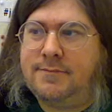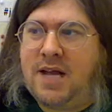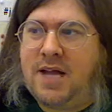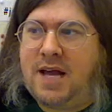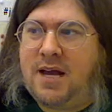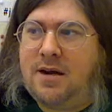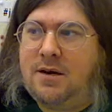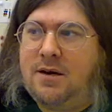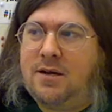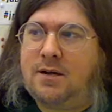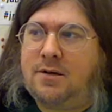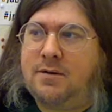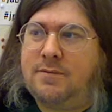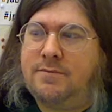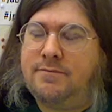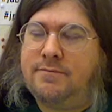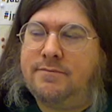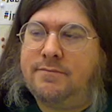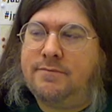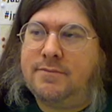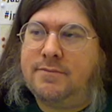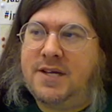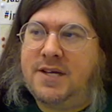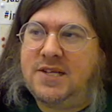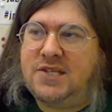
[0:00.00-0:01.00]
I don't know.
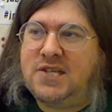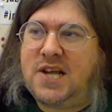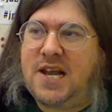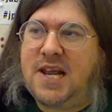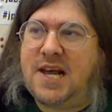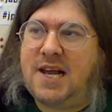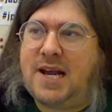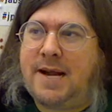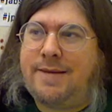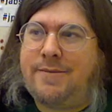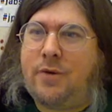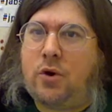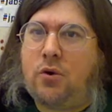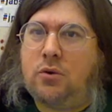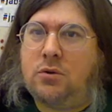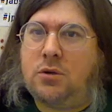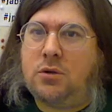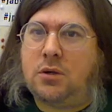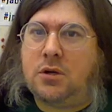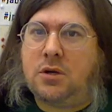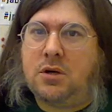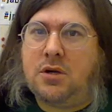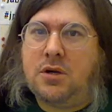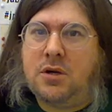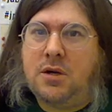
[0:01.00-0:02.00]
It's not like I'm
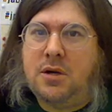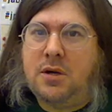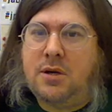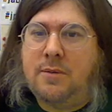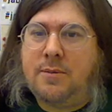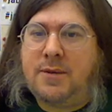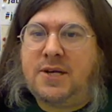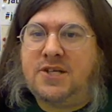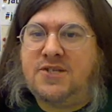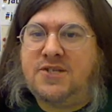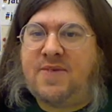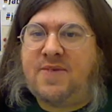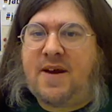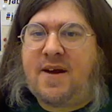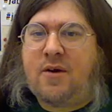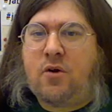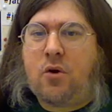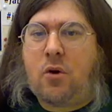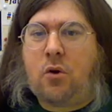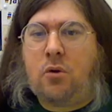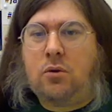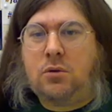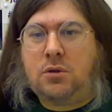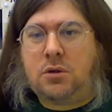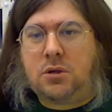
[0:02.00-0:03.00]
older. Because if I were
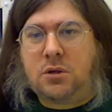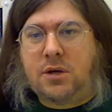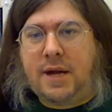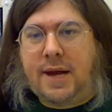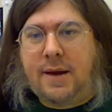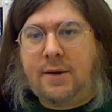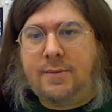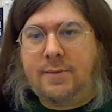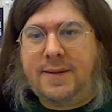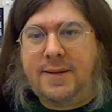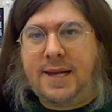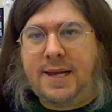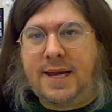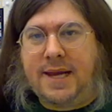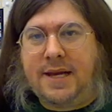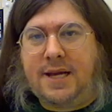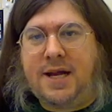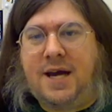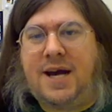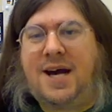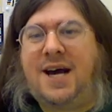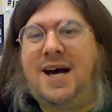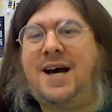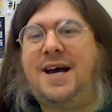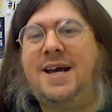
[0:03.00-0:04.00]
older, I would be like,
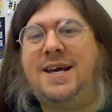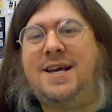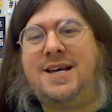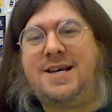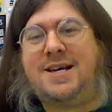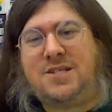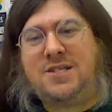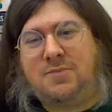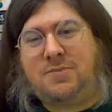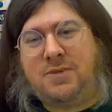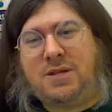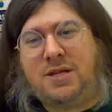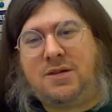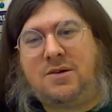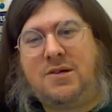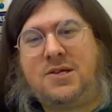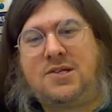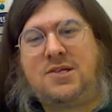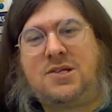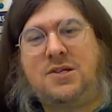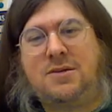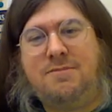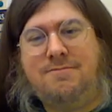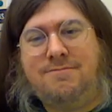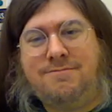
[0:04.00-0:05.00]
ah, yes, Billy
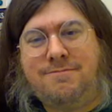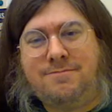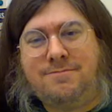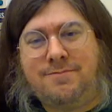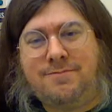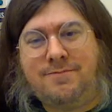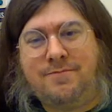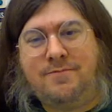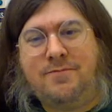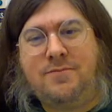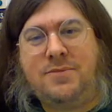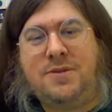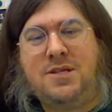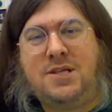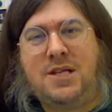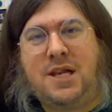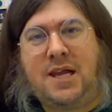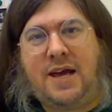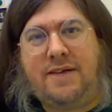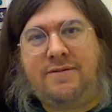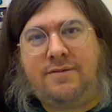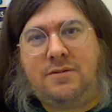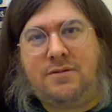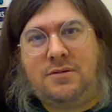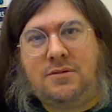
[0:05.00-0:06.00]
Crystal. Mm,
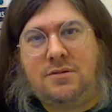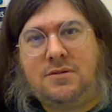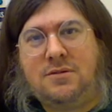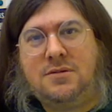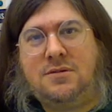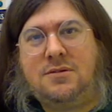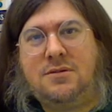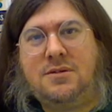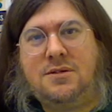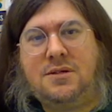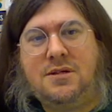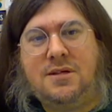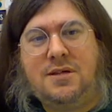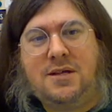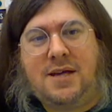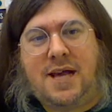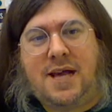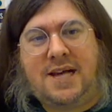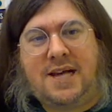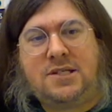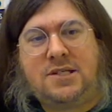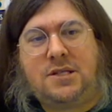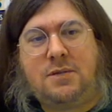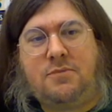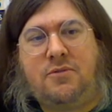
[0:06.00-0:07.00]
delightful.
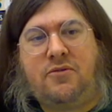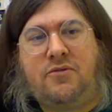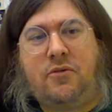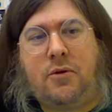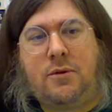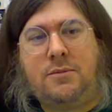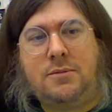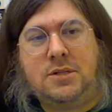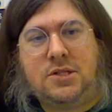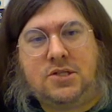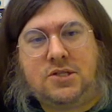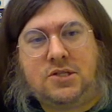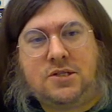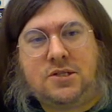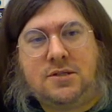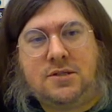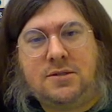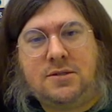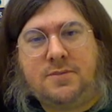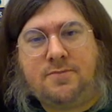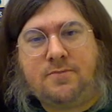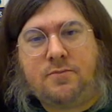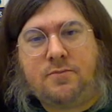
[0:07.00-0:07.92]
Excellent performance.